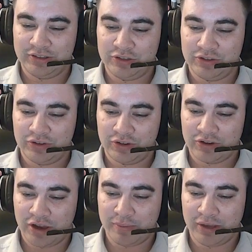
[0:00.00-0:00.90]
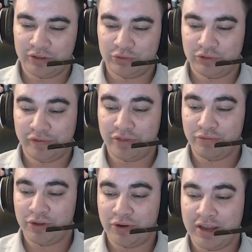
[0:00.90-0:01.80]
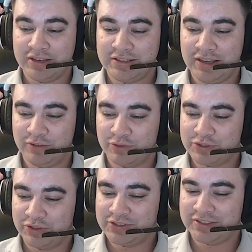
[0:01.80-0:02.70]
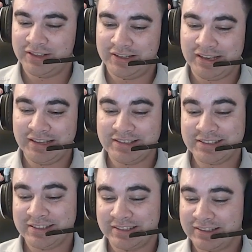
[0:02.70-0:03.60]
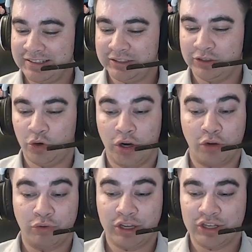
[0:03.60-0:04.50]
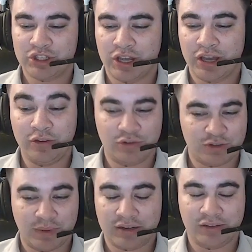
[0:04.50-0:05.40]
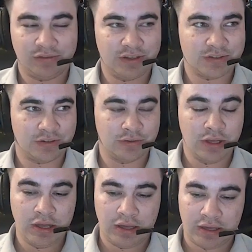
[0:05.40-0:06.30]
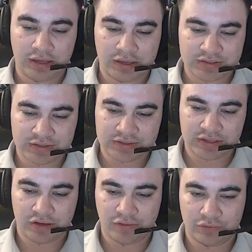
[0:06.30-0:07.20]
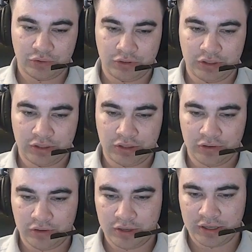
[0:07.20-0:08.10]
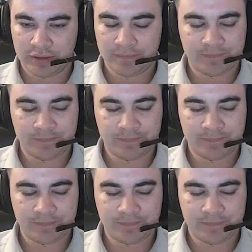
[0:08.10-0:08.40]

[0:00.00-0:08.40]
during combat, a roll of 3 or 18 results in an instant kill or a ricochet, respectively. So I guess instead of rolling a